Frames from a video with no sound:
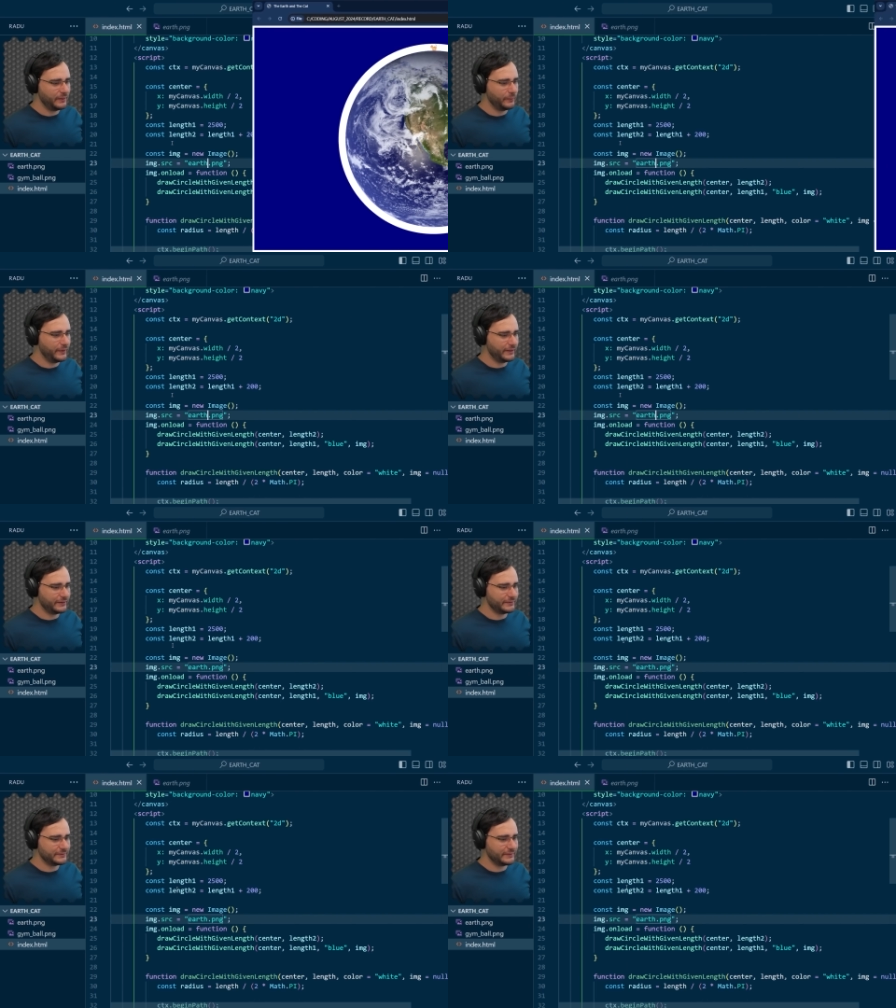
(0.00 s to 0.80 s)

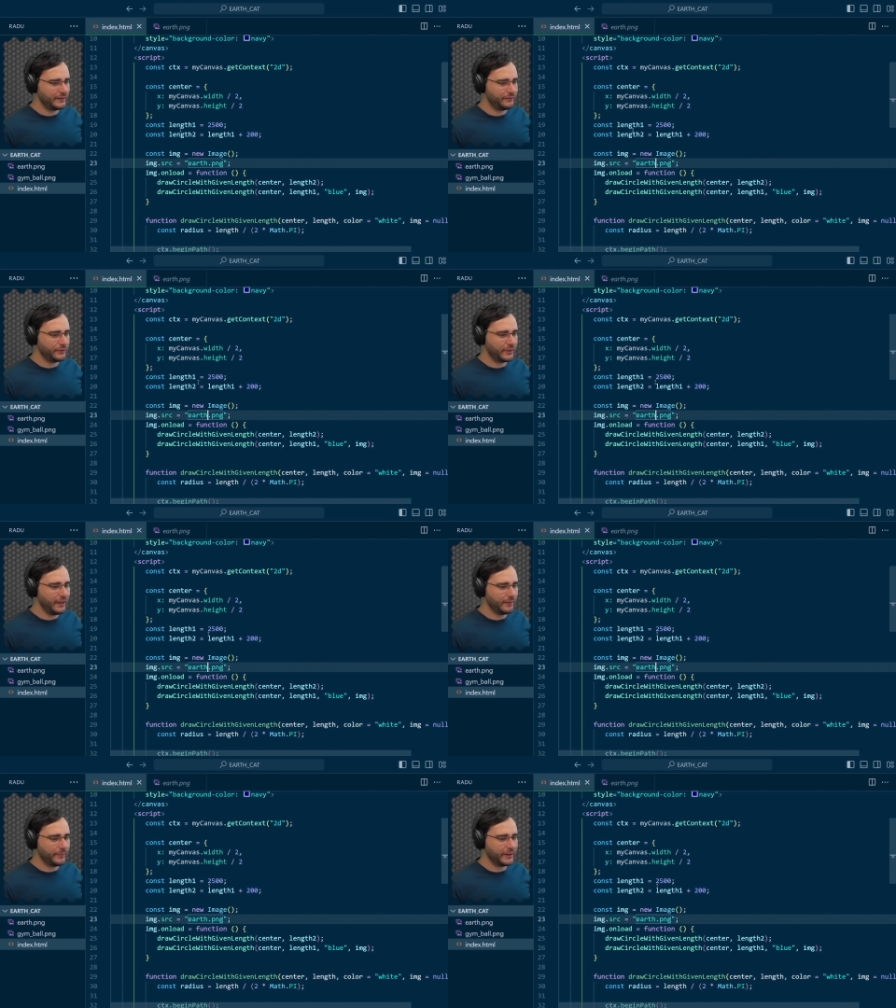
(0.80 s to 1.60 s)
Well, if you think
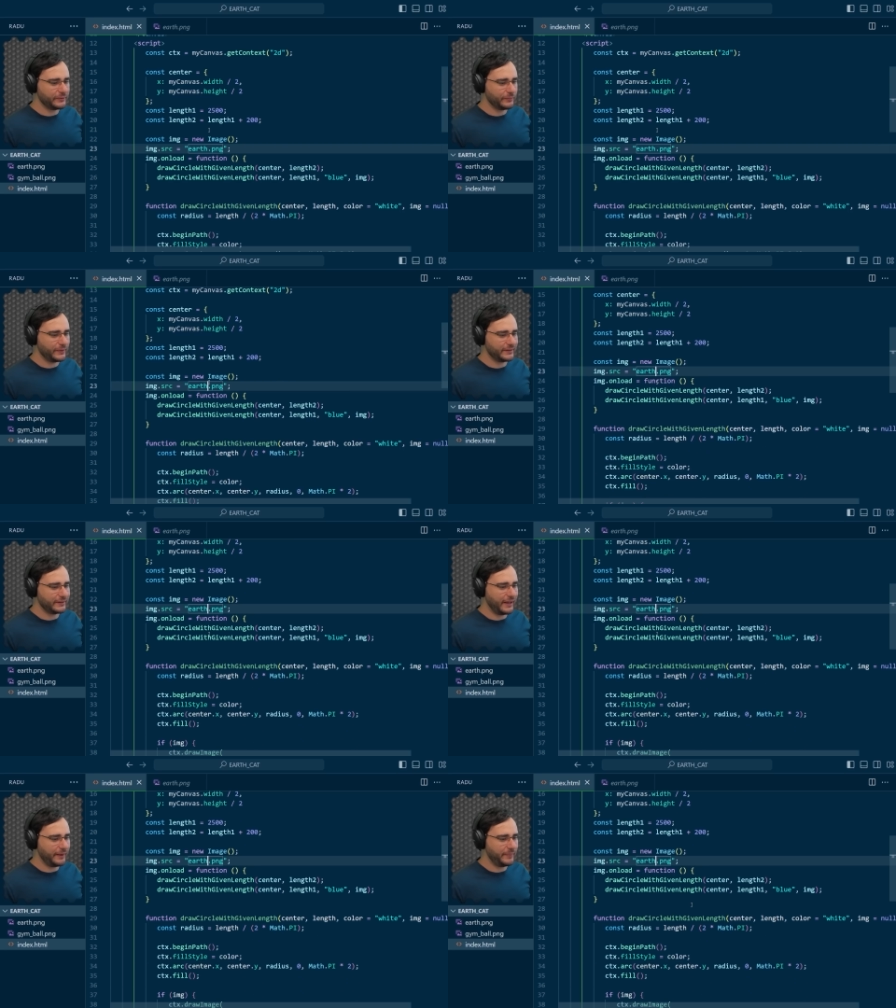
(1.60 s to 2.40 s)
about what
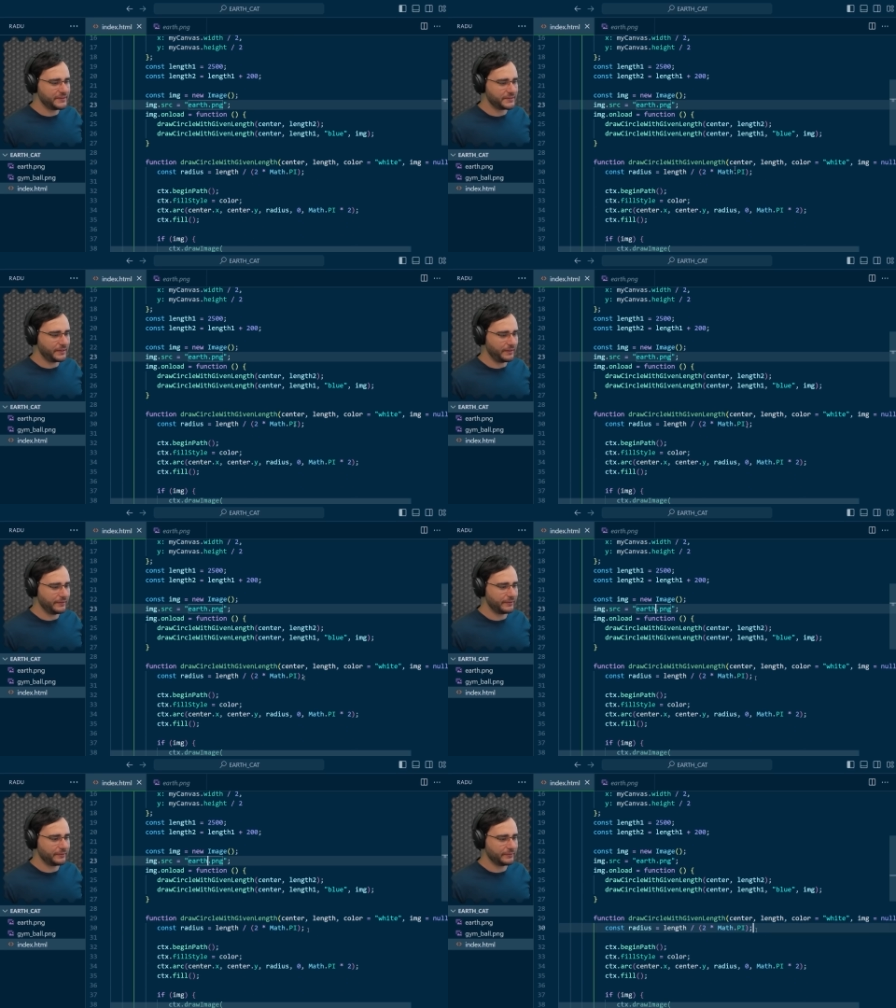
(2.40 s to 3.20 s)
happens
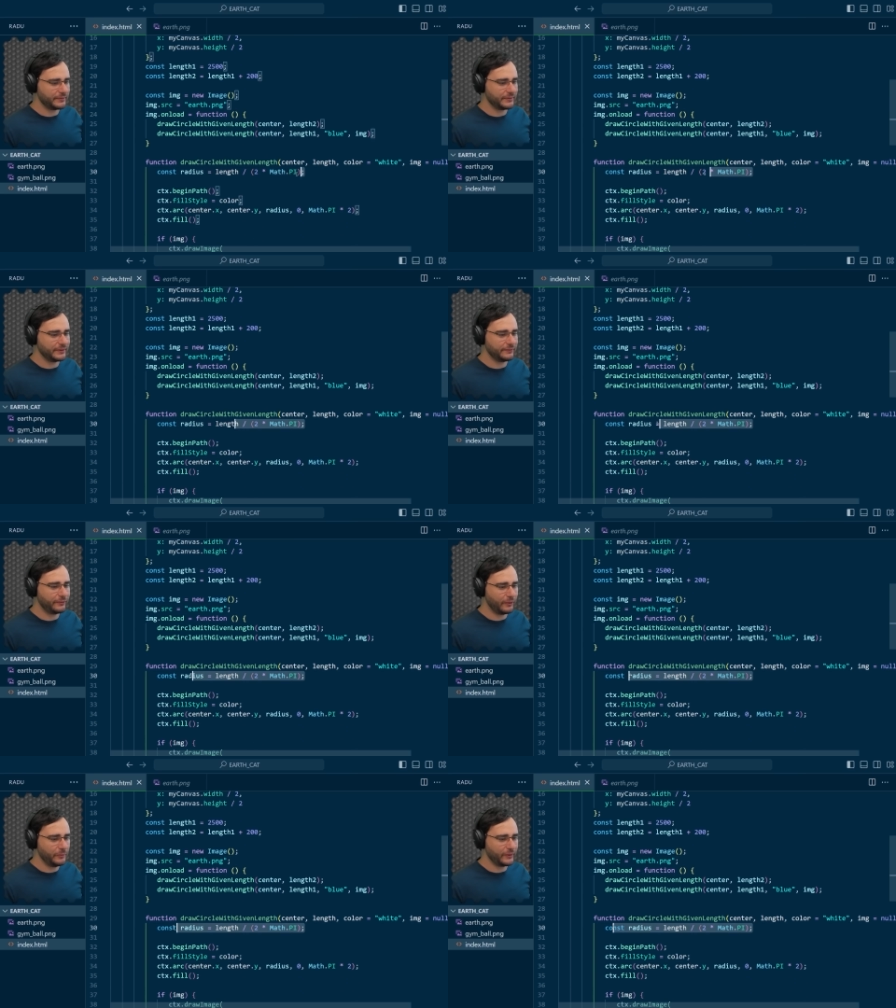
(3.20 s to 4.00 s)
here, the
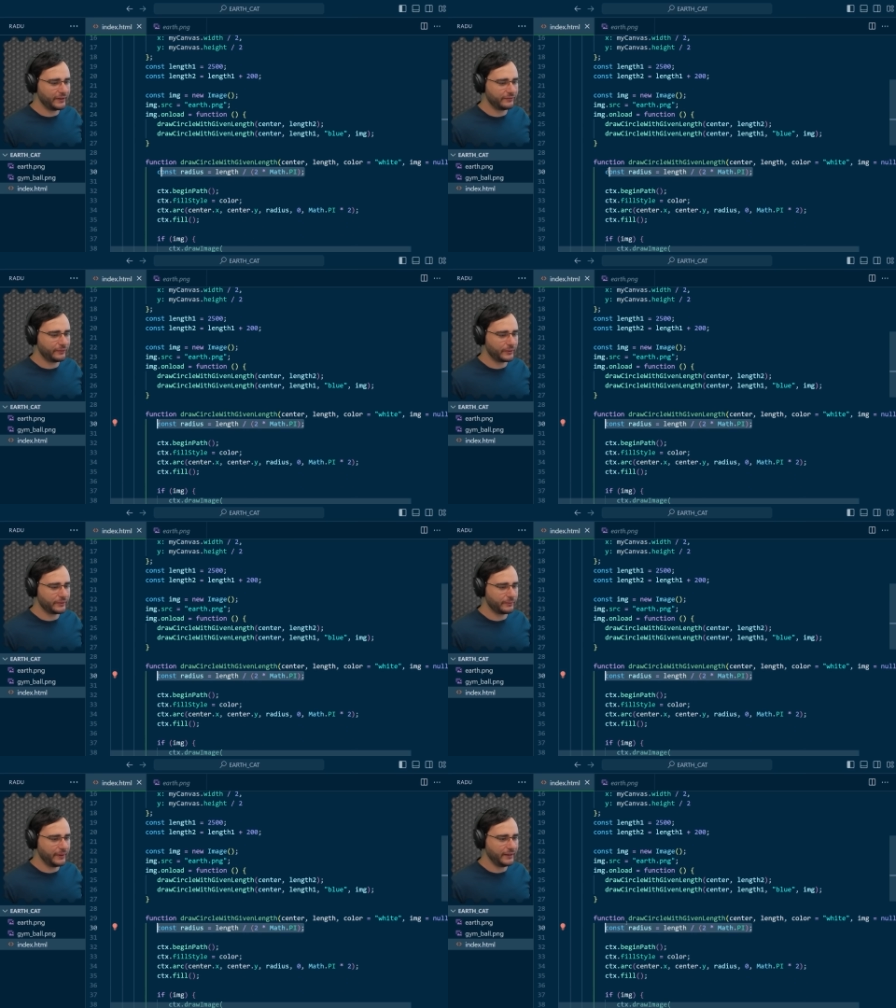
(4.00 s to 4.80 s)
formula for the
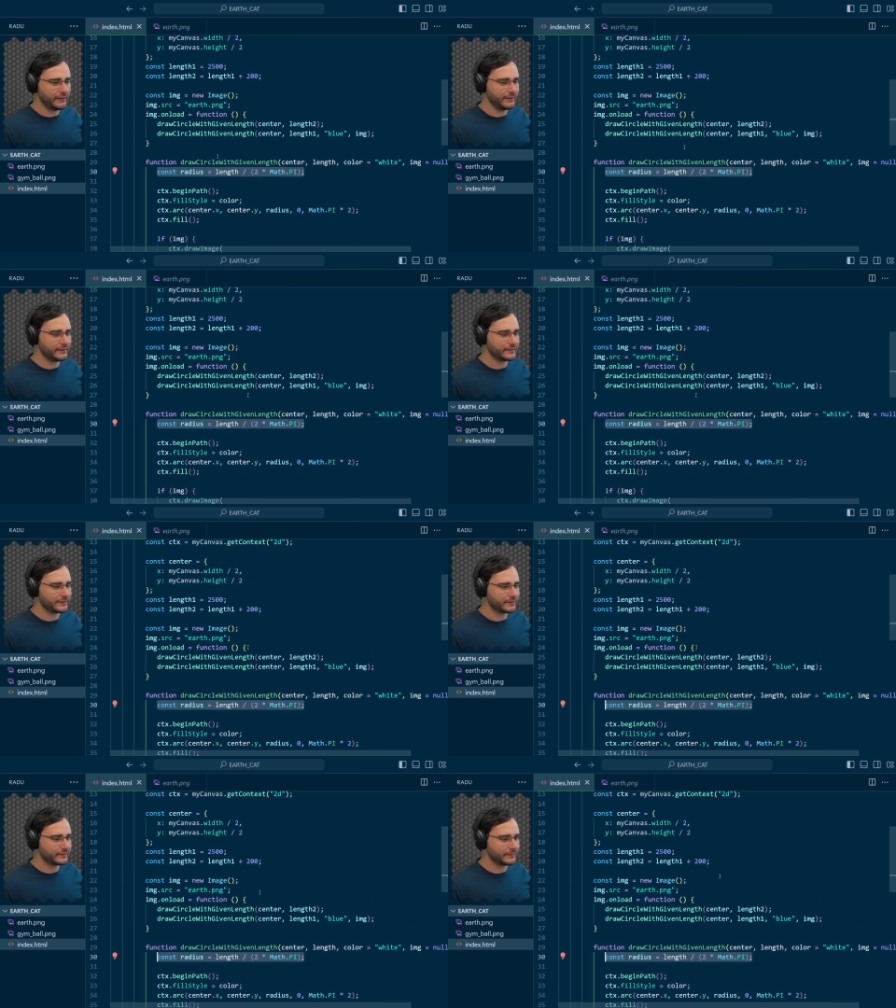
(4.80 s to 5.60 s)

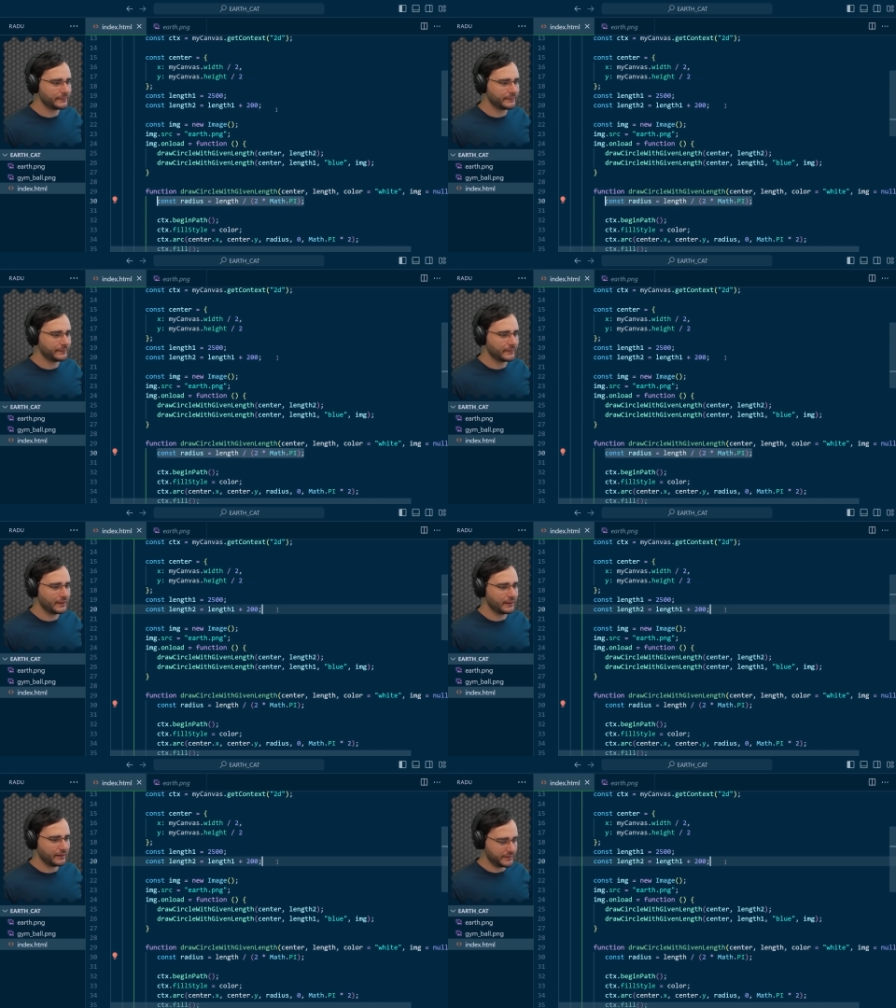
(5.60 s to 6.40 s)
radius,
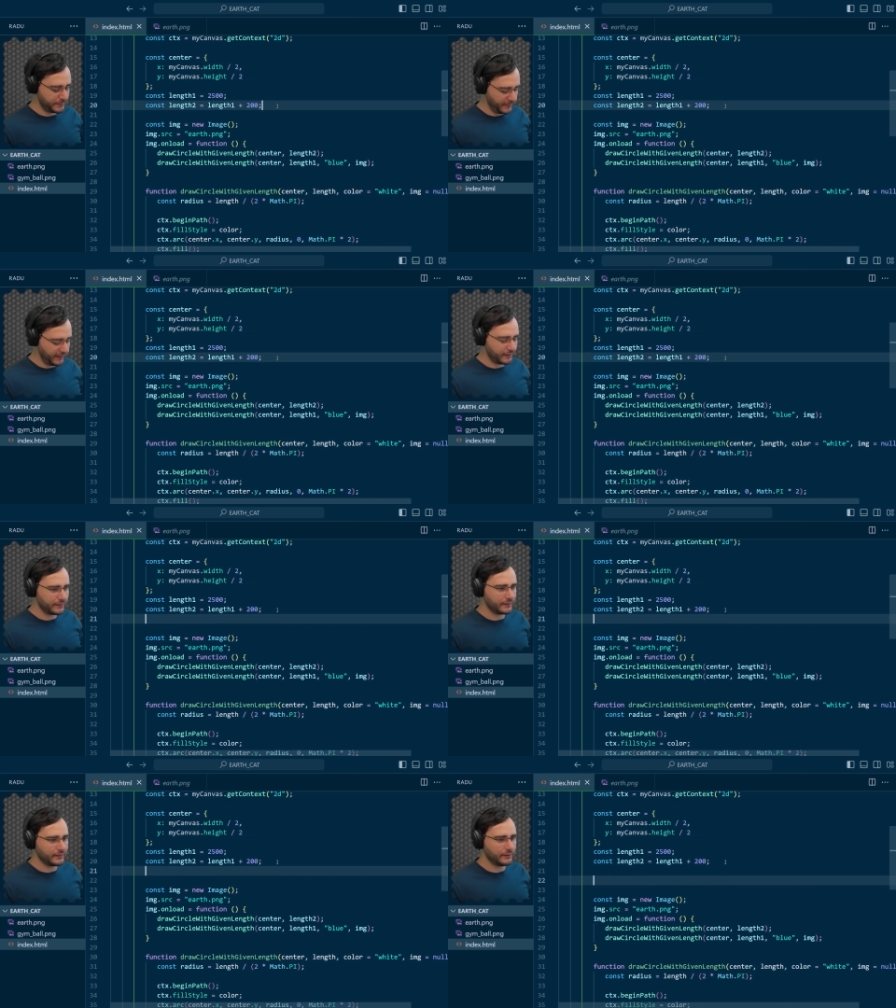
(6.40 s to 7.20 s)
let's make
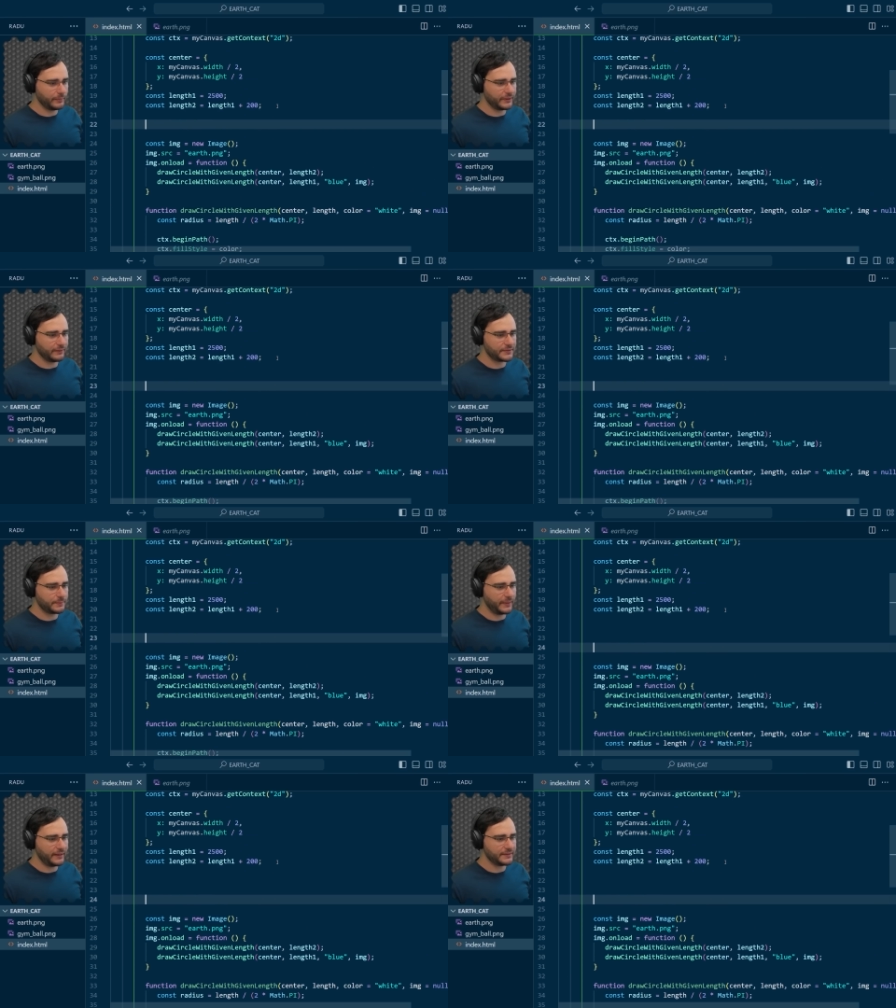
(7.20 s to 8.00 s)
a little bit of
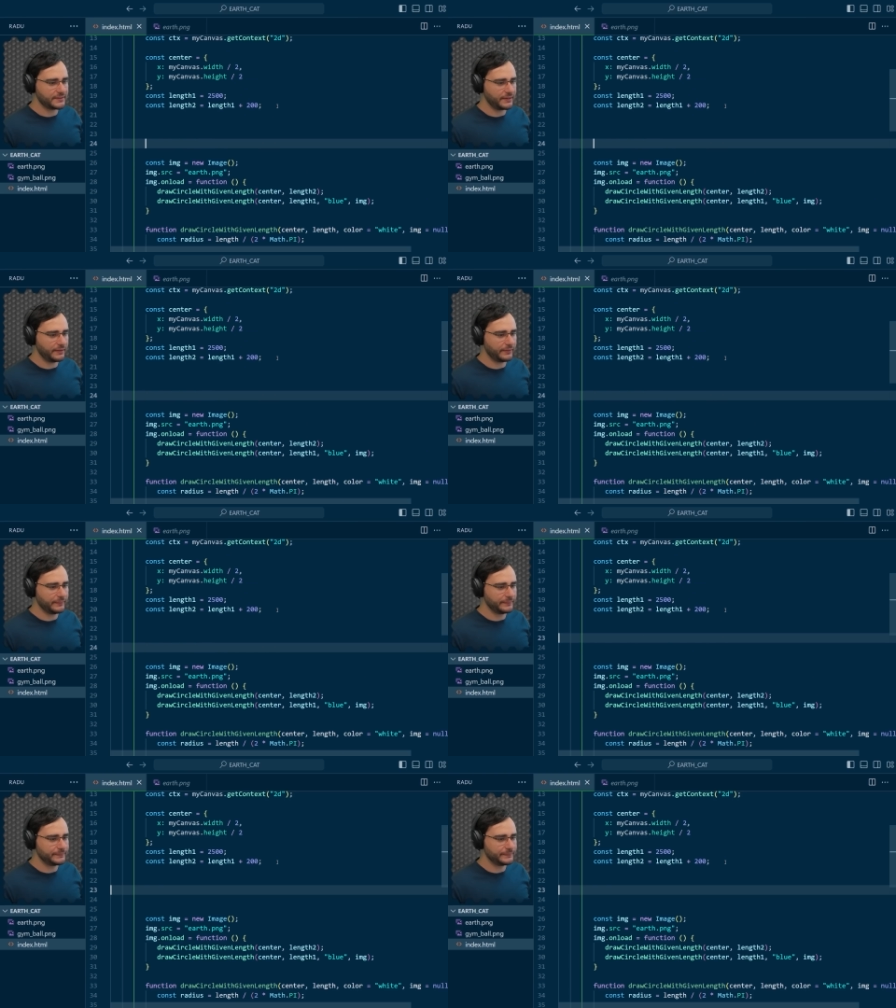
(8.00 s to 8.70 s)
space here,